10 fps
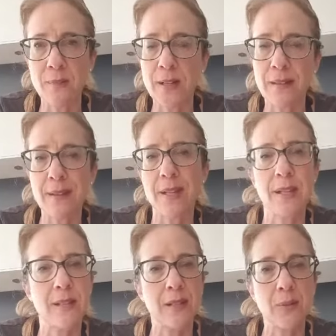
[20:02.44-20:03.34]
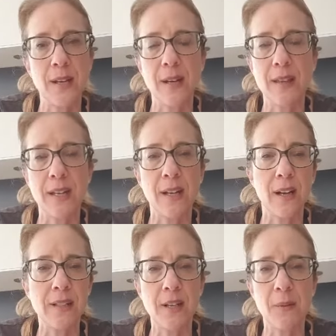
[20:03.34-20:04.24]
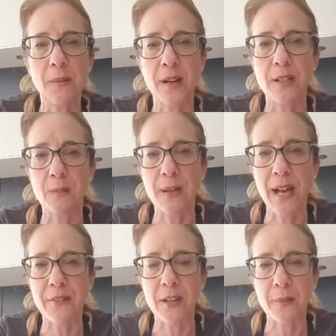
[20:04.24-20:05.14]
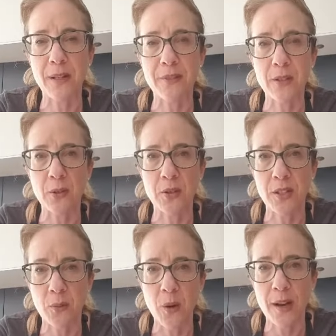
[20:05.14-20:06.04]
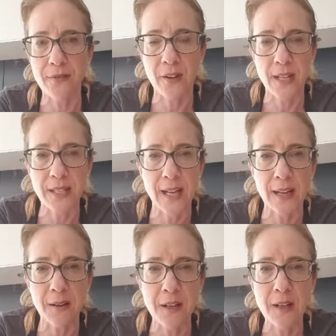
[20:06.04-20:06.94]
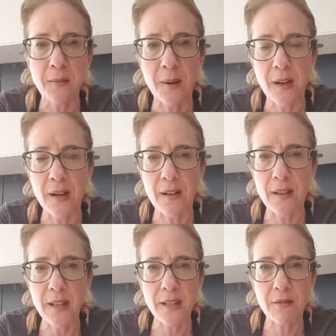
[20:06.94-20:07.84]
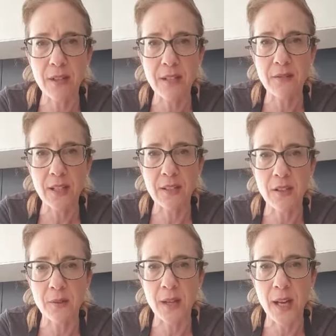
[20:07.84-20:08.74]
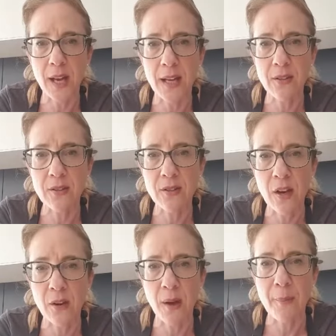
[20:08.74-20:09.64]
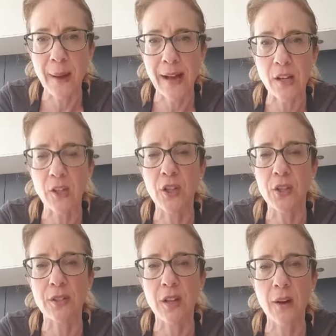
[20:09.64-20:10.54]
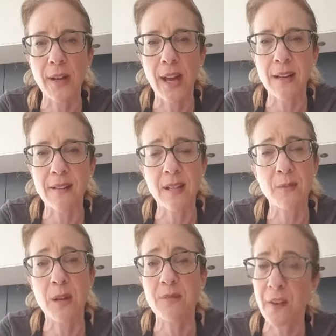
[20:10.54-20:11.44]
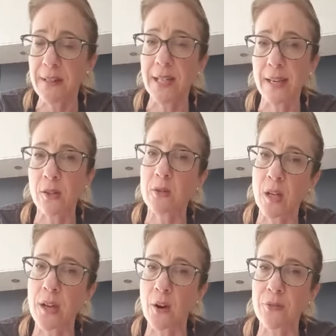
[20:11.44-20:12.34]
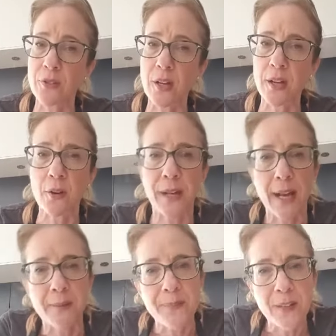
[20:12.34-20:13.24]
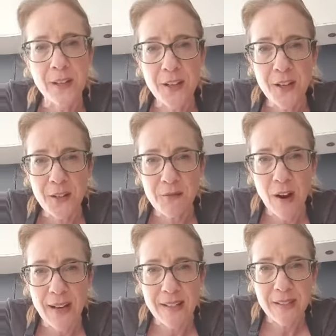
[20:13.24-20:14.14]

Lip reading: other things this week. I don't know, we might just be having a bit of a dodgy Wi-Fi day, but I think the rest of it is okay. So I'm back. Good. Okay. Sometimes very technical, turn it off and turn it on again. Right.